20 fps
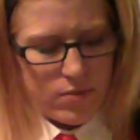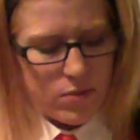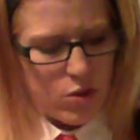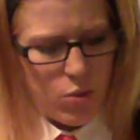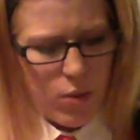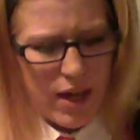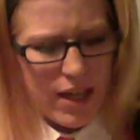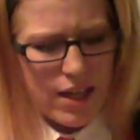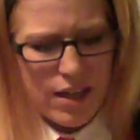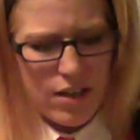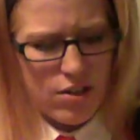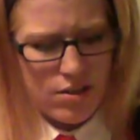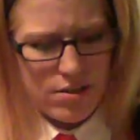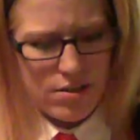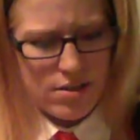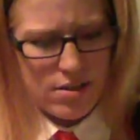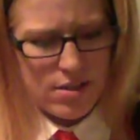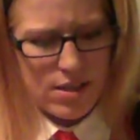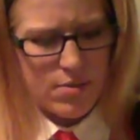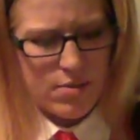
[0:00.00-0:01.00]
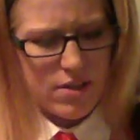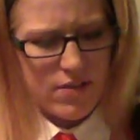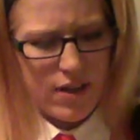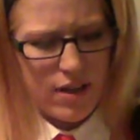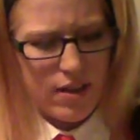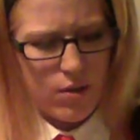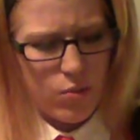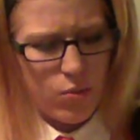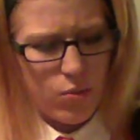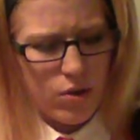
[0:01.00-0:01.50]
Twilight couldn't seem to
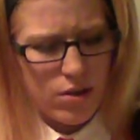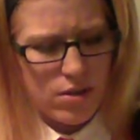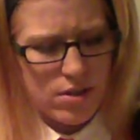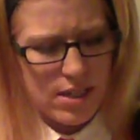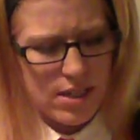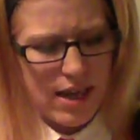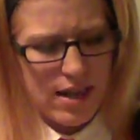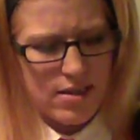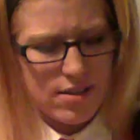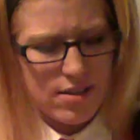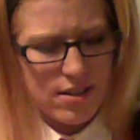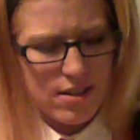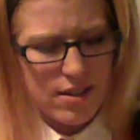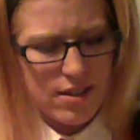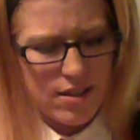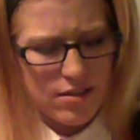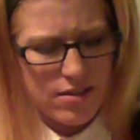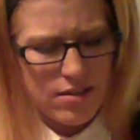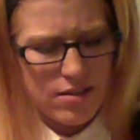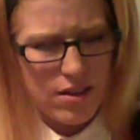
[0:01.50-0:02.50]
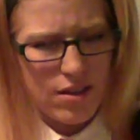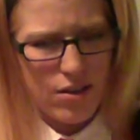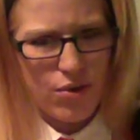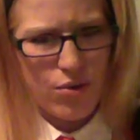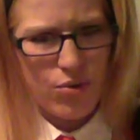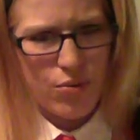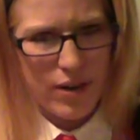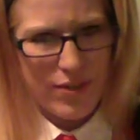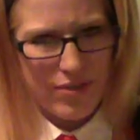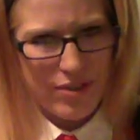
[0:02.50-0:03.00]
find the words to ask Gilda the
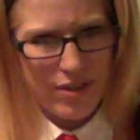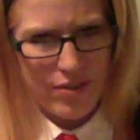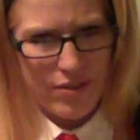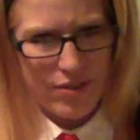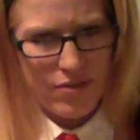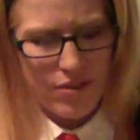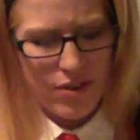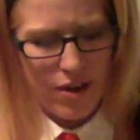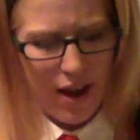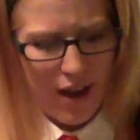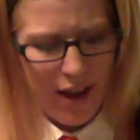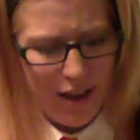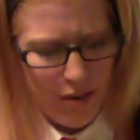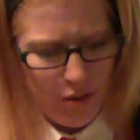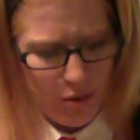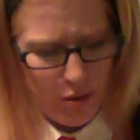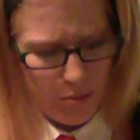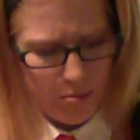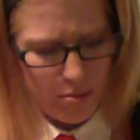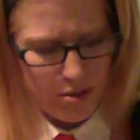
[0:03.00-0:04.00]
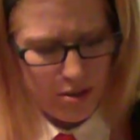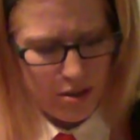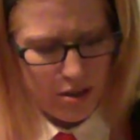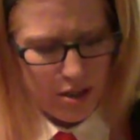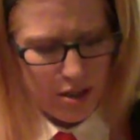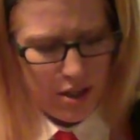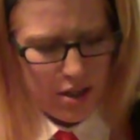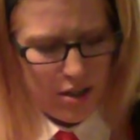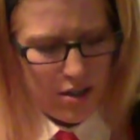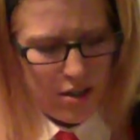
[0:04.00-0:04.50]
Griffin for help.
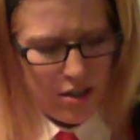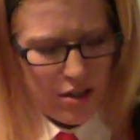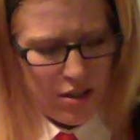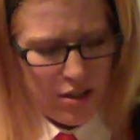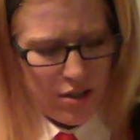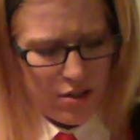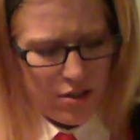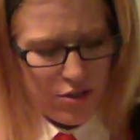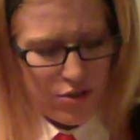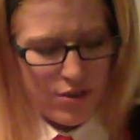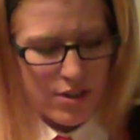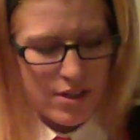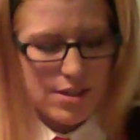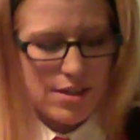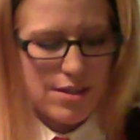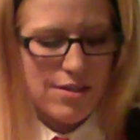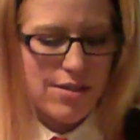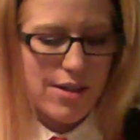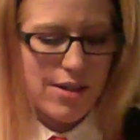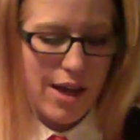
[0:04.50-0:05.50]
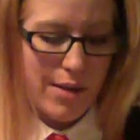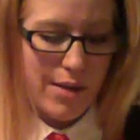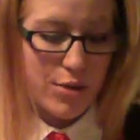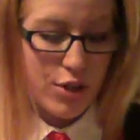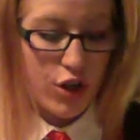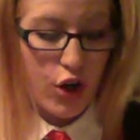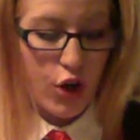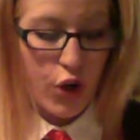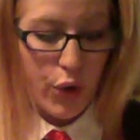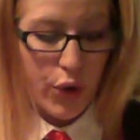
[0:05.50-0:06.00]
Trixie tapped
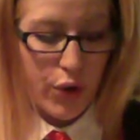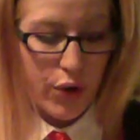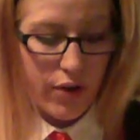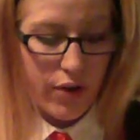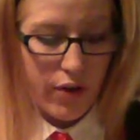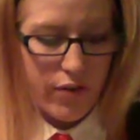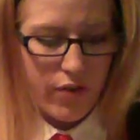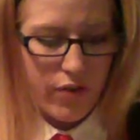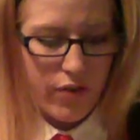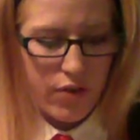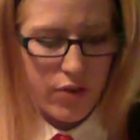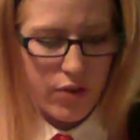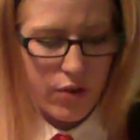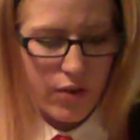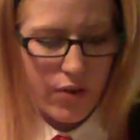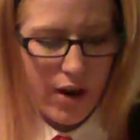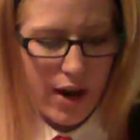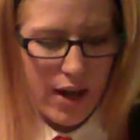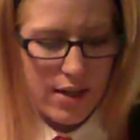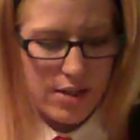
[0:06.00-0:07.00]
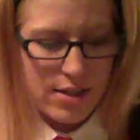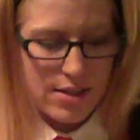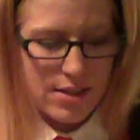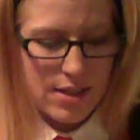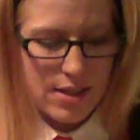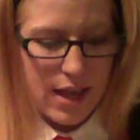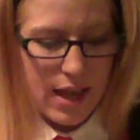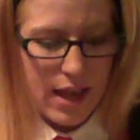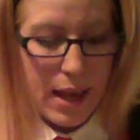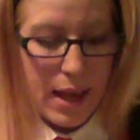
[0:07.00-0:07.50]
her hoof on the grass
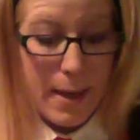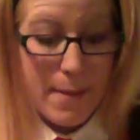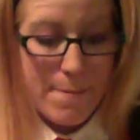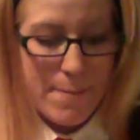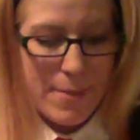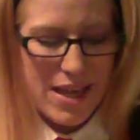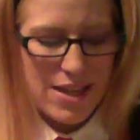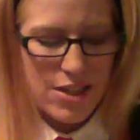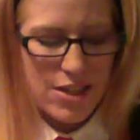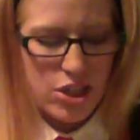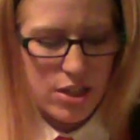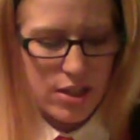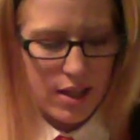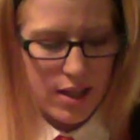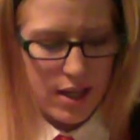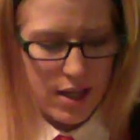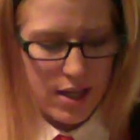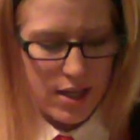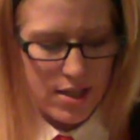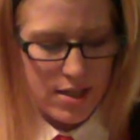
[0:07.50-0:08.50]
impatiently.